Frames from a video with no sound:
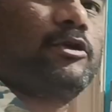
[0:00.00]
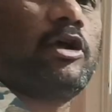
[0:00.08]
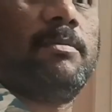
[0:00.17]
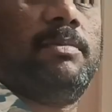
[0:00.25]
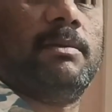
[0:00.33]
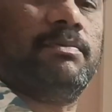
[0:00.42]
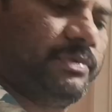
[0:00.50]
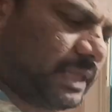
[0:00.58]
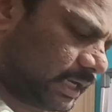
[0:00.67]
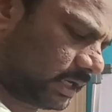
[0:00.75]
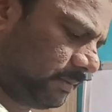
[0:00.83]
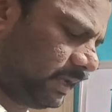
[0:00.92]
is the
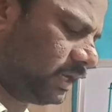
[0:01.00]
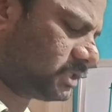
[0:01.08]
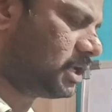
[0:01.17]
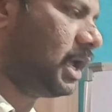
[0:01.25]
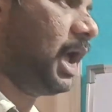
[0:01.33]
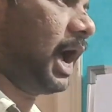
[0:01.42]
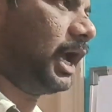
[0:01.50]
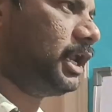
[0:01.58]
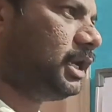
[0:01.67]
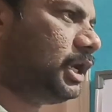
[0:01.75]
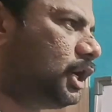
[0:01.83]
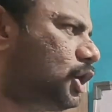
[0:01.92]
problem. That means
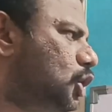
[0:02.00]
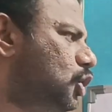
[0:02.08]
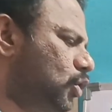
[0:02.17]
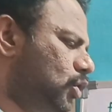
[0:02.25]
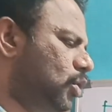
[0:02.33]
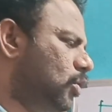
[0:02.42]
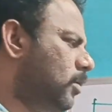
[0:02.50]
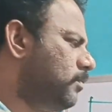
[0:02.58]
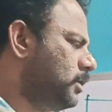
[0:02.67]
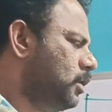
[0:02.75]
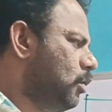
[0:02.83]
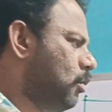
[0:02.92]
I need to
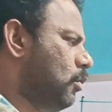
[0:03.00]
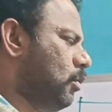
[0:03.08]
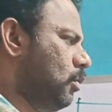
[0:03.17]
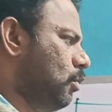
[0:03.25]
know